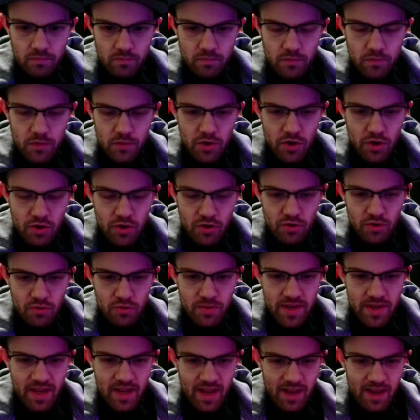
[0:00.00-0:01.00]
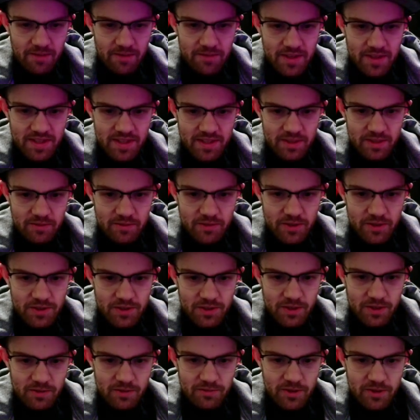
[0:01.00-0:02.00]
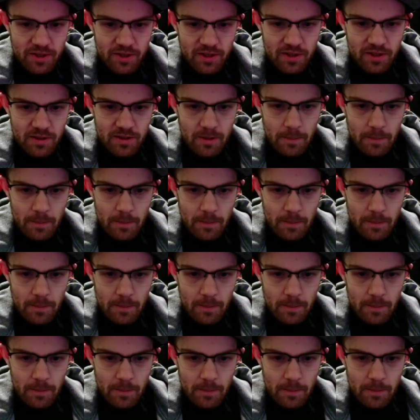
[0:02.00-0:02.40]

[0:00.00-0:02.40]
No, we have the Silver Surfer.